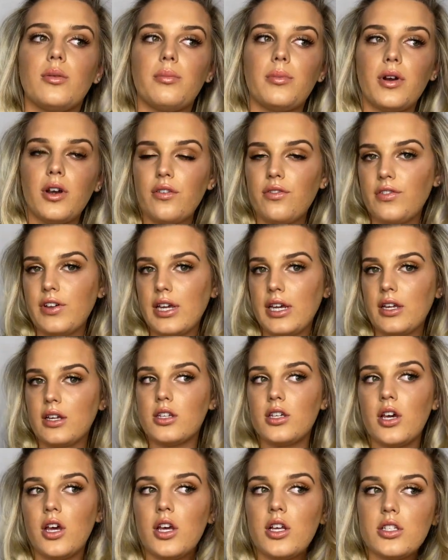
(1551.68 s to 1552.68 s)

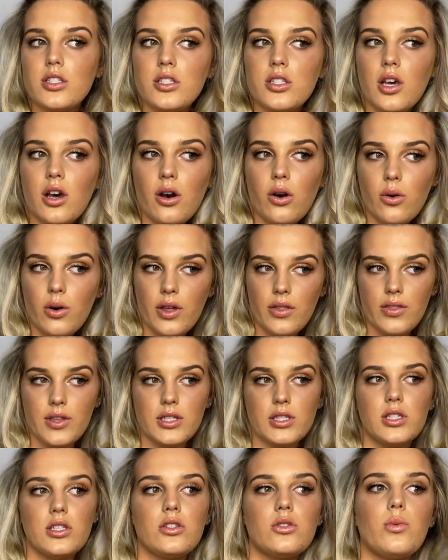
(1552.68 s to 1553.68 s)
Perfect. So
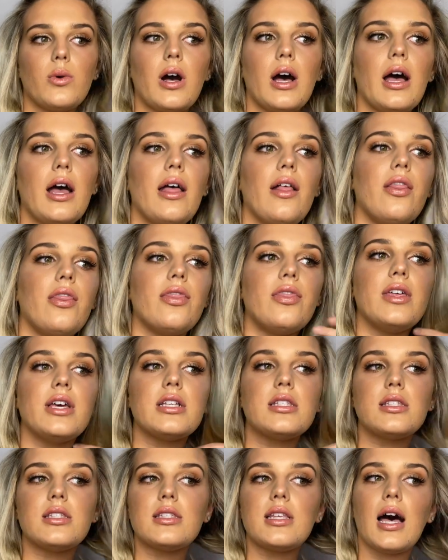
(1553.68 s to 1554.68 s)
this is what
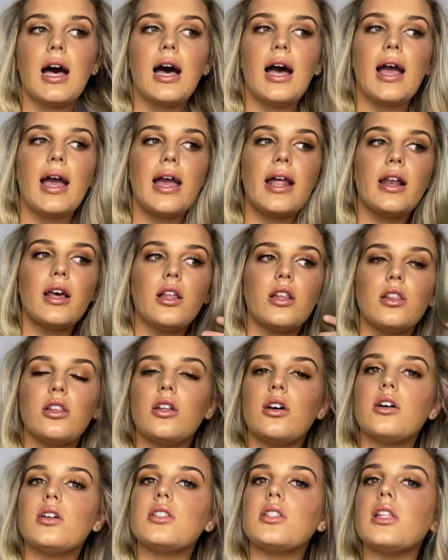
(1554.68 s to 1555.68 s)
this side
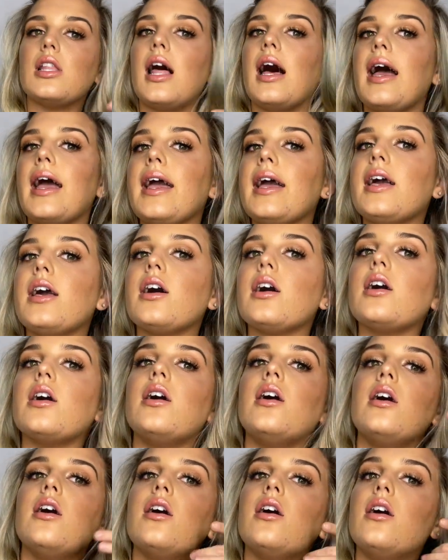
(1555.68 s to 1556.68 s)
looks like.
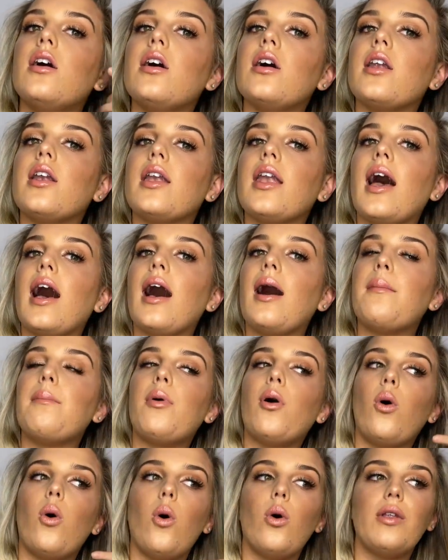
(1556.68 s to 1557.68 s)
Not
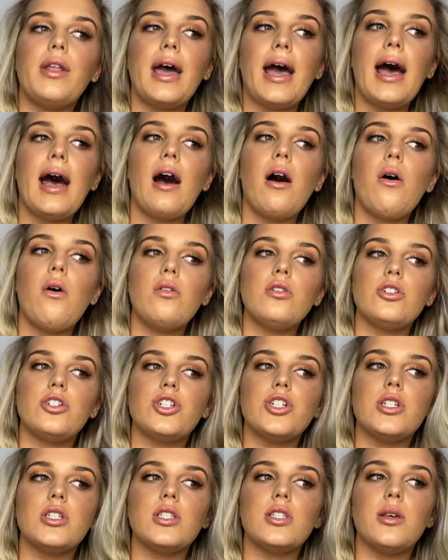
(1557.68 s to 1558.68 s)
pulled out,
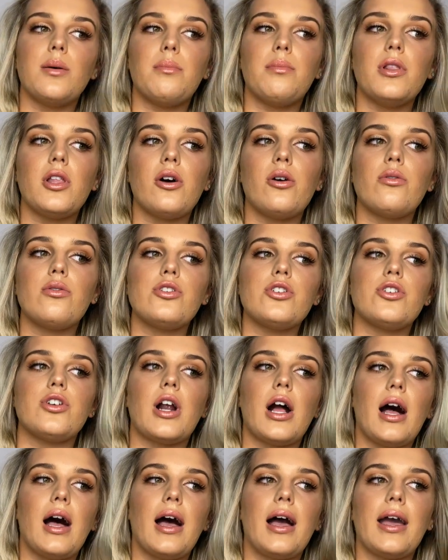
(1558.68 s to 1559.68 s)
just blown
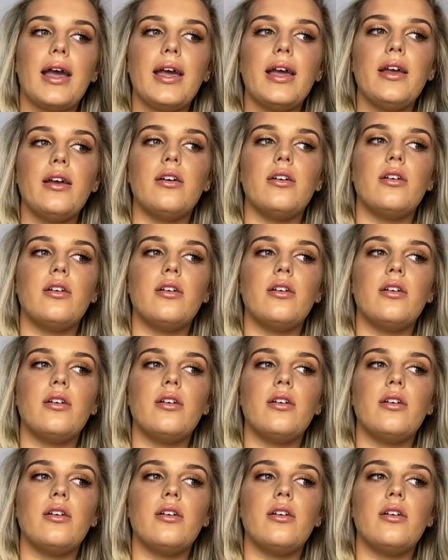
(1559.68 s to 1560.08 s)
dry.